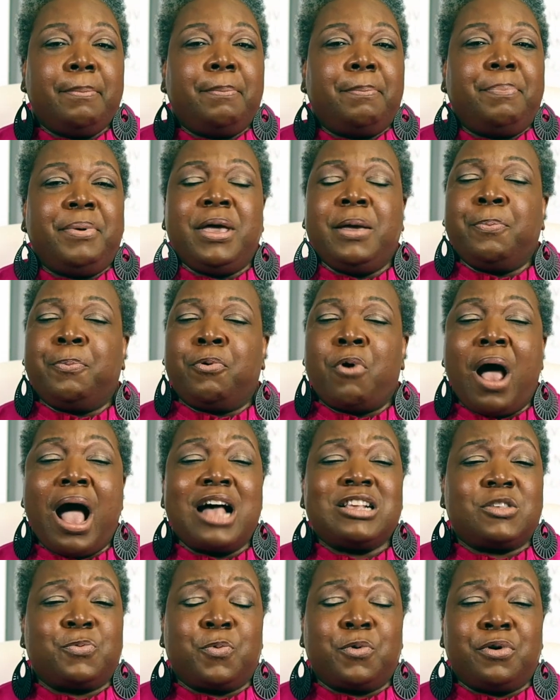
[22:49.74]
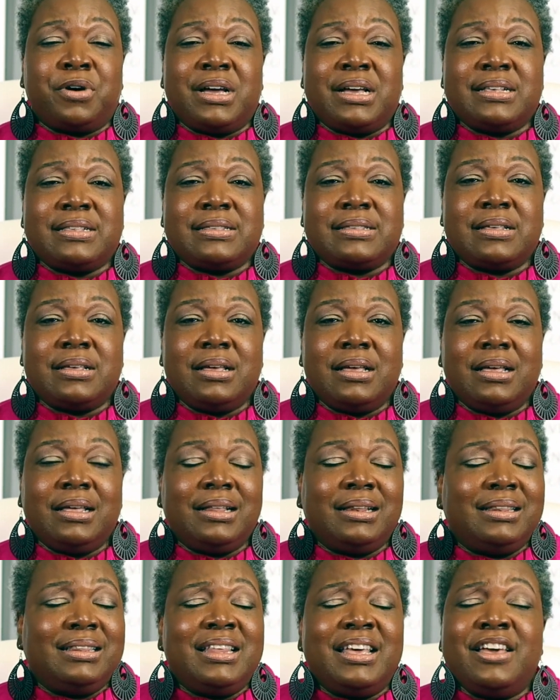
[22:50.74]
Be prosperous,
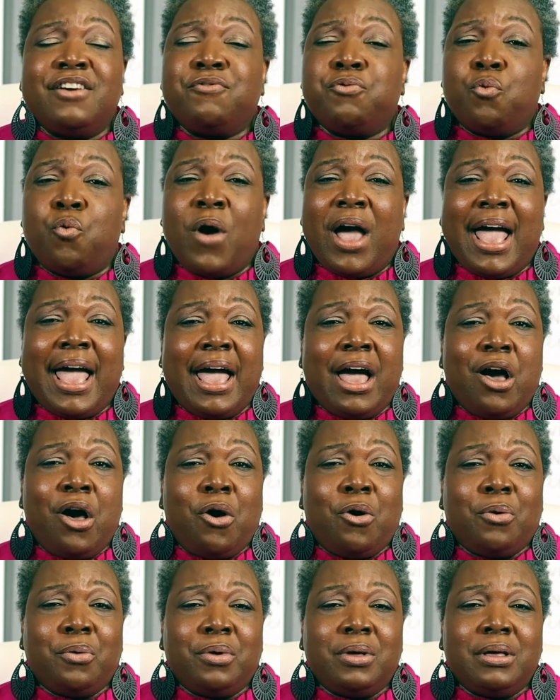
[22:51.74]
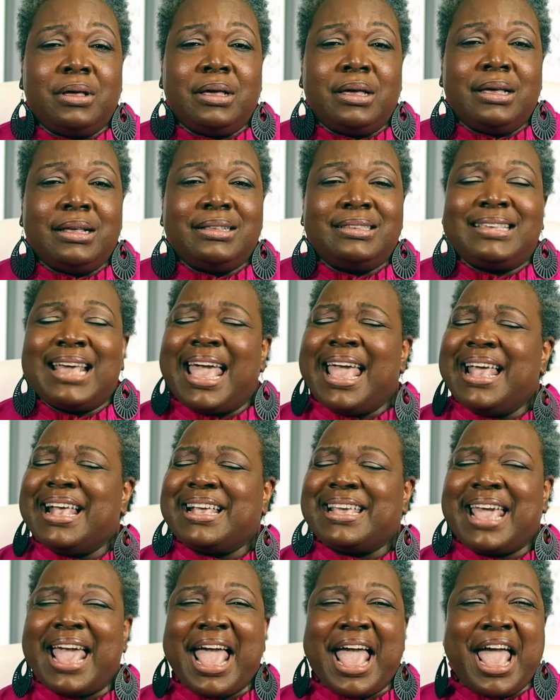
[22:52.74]
live well,
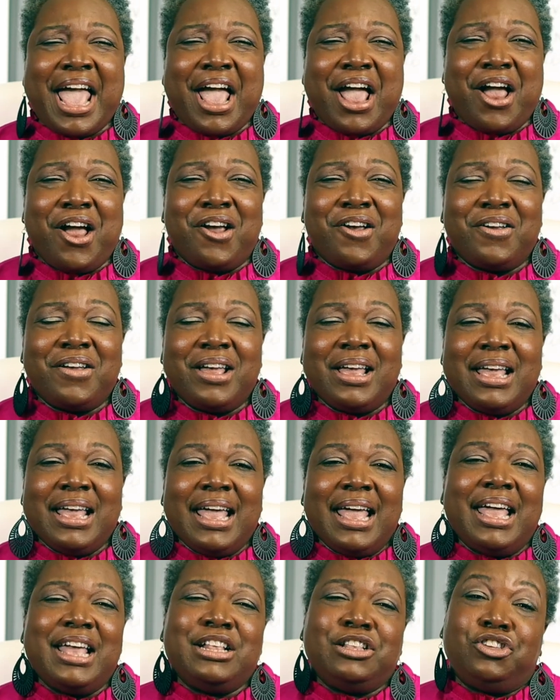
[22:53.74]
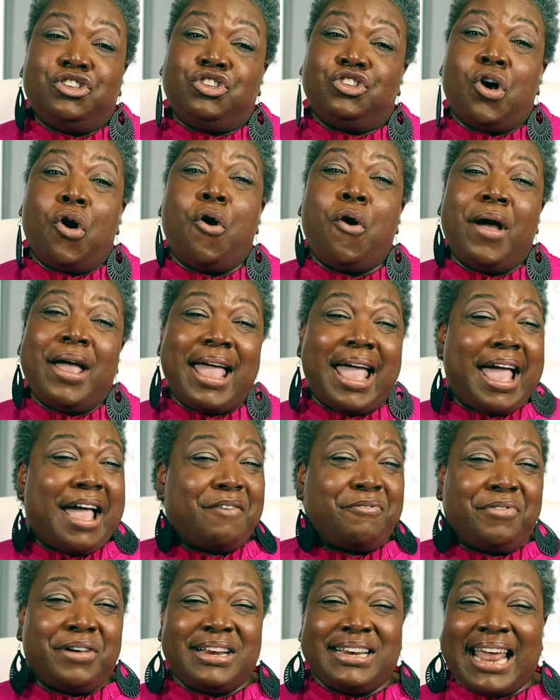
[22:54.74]
take care, enjoy
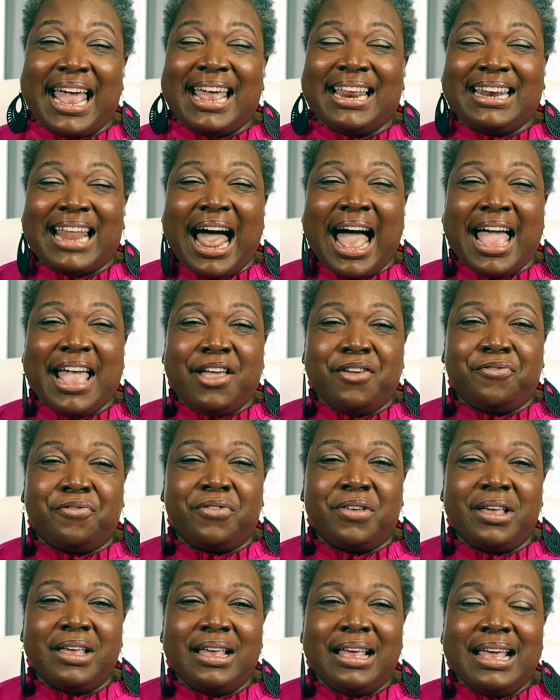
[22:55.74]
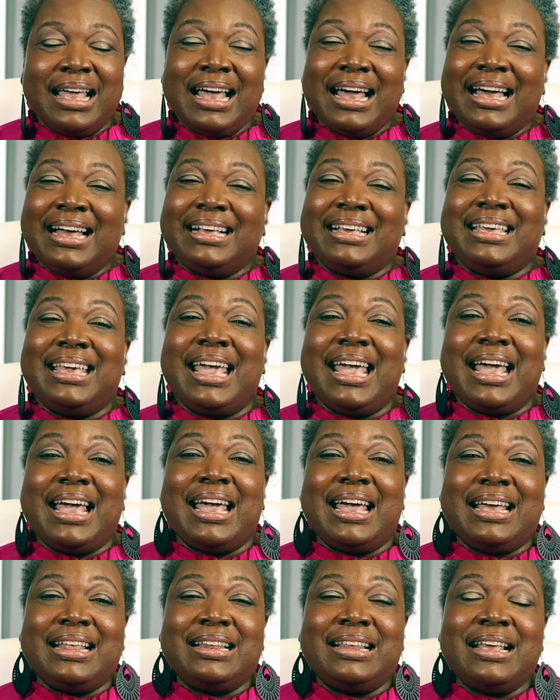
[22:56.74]
everyday life.
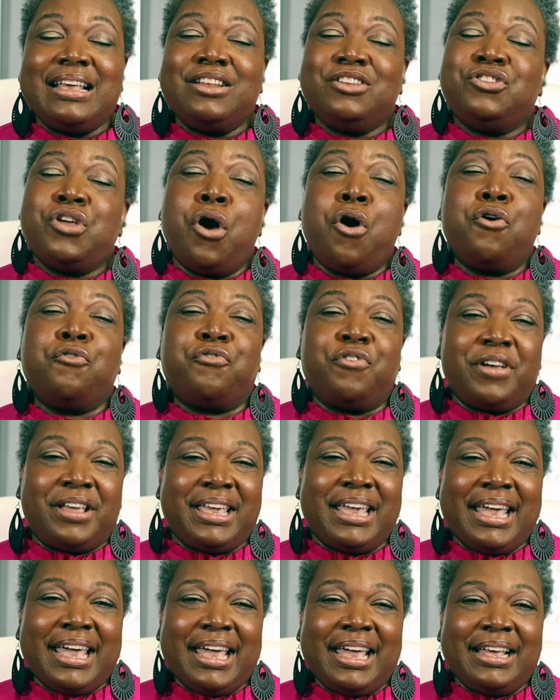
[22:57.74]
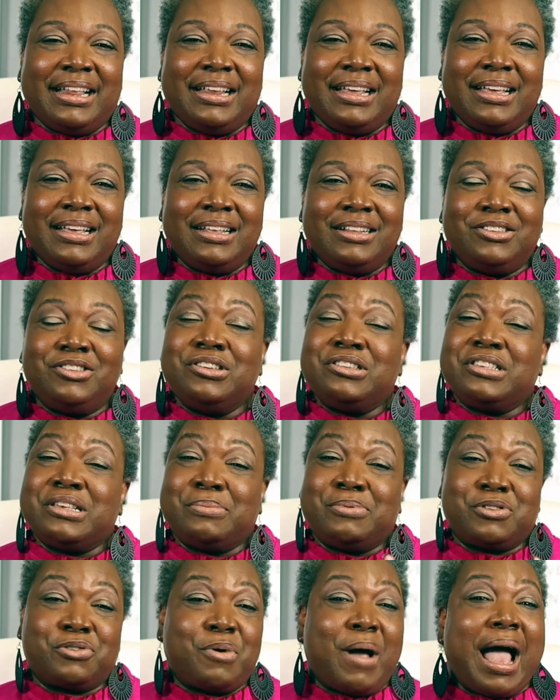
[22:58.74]
Again, don't forget to
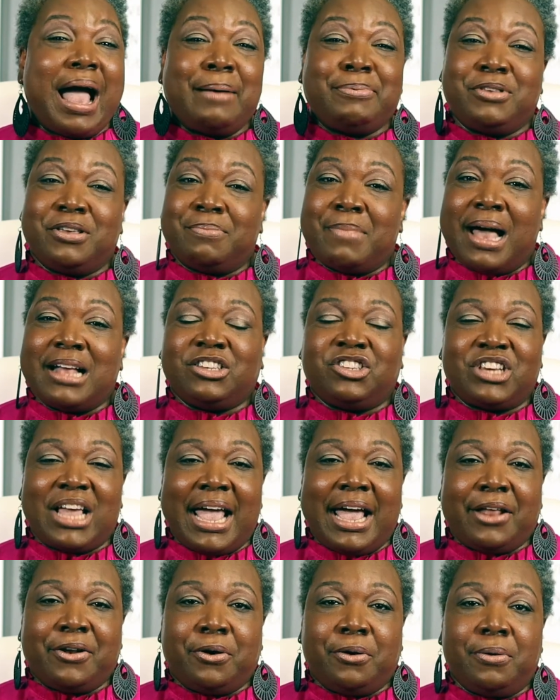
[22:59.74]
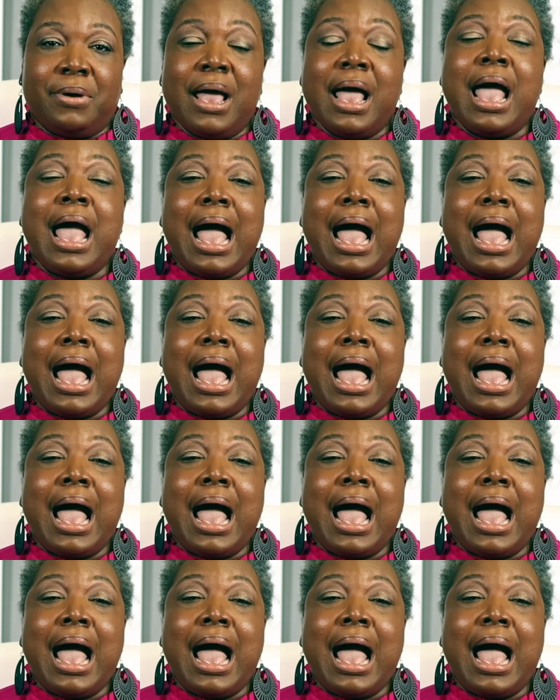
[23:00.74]
subscribe to my channel.